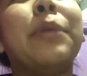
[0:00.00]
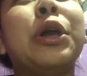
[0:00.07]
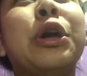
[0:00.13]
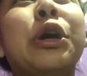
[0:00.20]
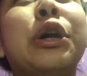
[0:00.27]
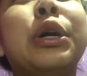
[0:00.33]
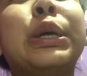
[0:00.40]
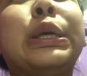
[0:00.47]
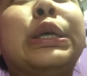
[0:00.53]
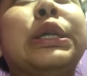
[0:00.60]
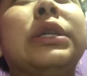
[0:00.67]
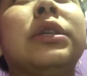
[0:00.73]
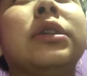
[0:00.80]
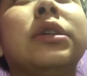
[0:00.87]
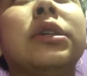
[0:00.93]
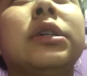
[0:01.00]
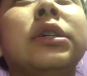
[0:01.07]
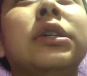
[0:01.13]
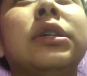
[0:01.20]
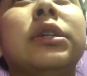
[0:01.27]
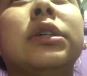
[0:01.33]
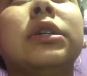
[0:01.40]
because
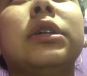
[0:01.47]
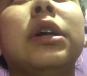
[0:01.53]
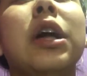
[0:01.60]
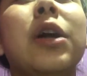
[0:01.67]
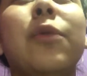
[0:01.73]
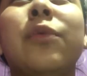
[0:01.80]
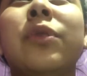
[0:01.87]
I